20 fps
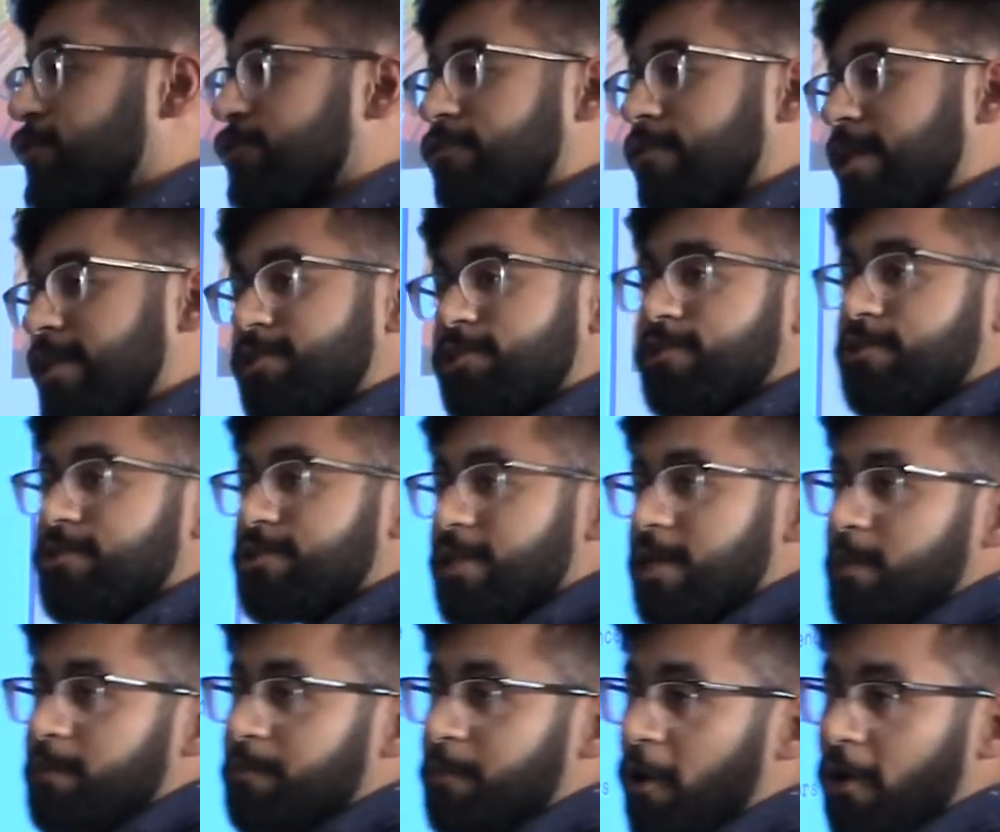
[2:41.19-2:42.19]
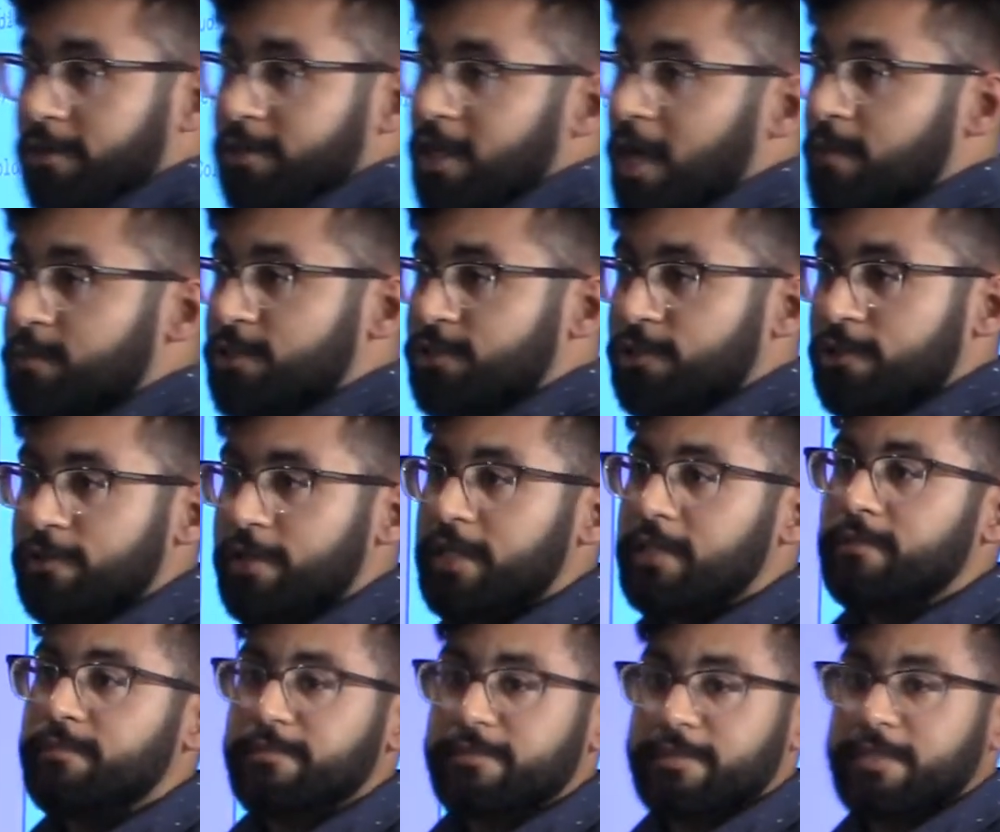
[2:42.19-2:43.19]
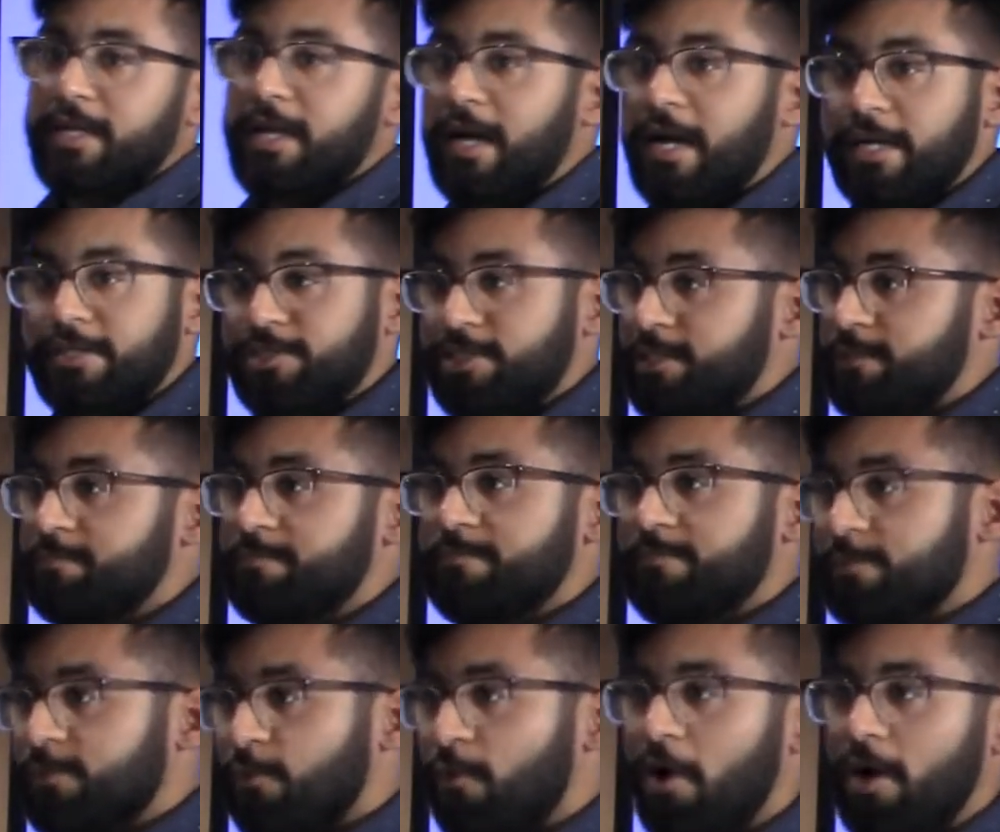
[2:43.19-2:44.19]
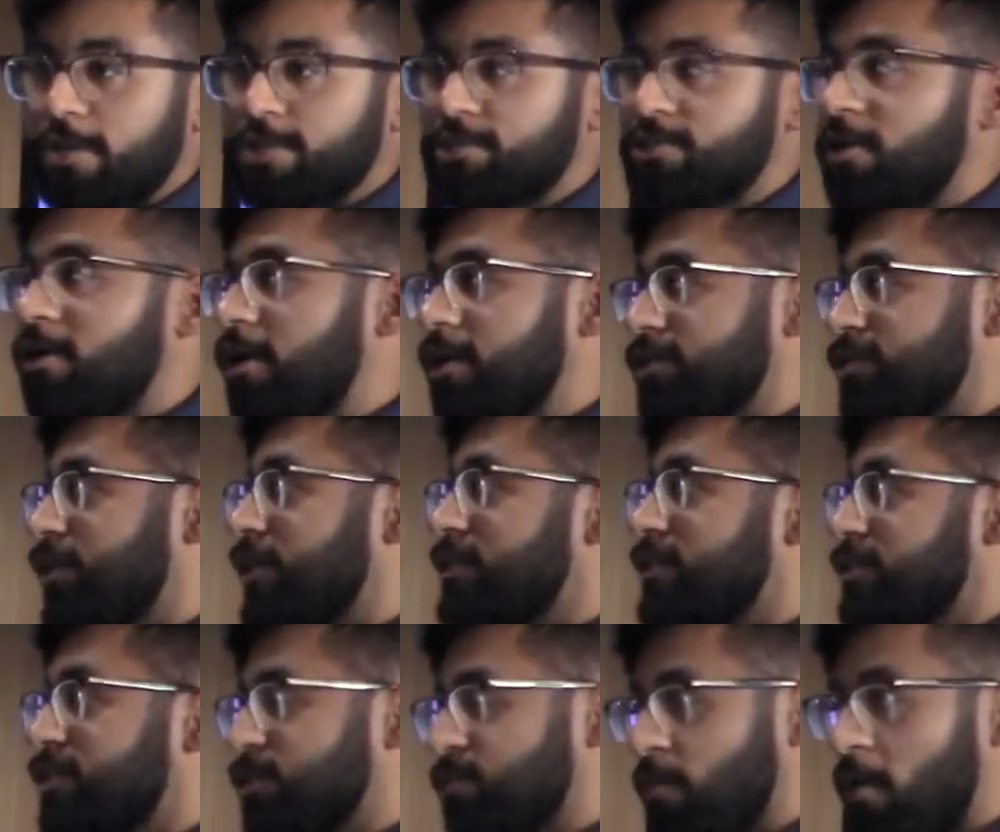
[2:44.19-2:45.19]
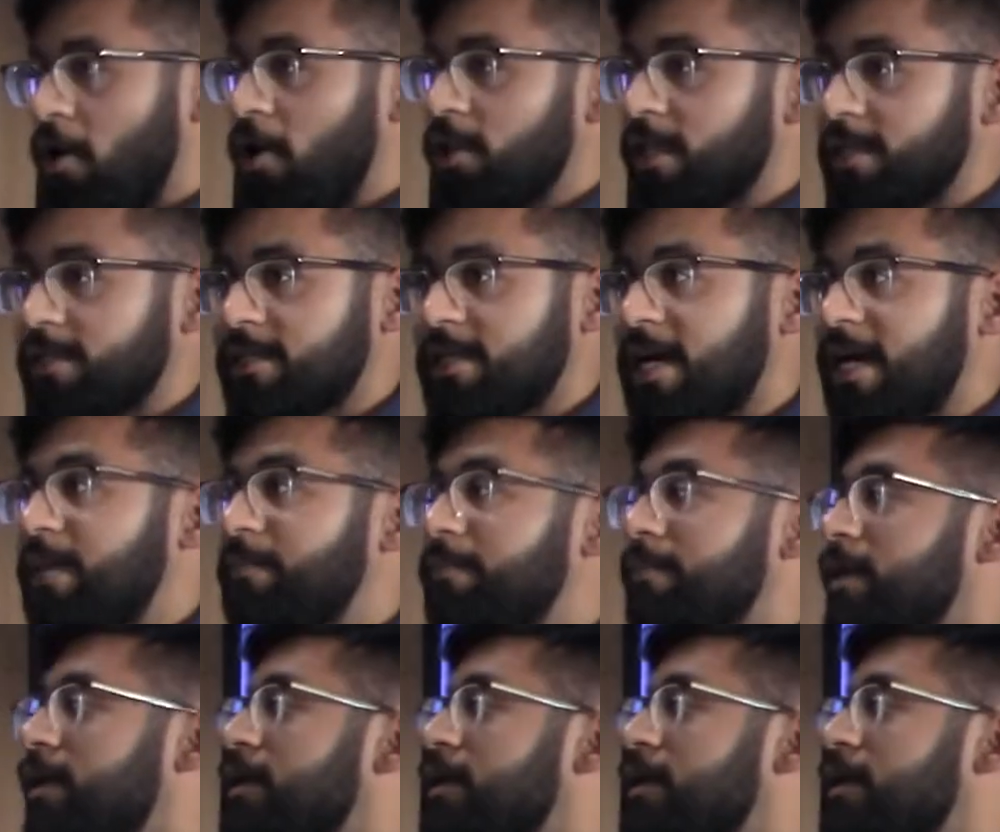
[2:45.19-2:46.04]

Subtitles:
Rachel's a part-time student. She walks dogs. She has a small income.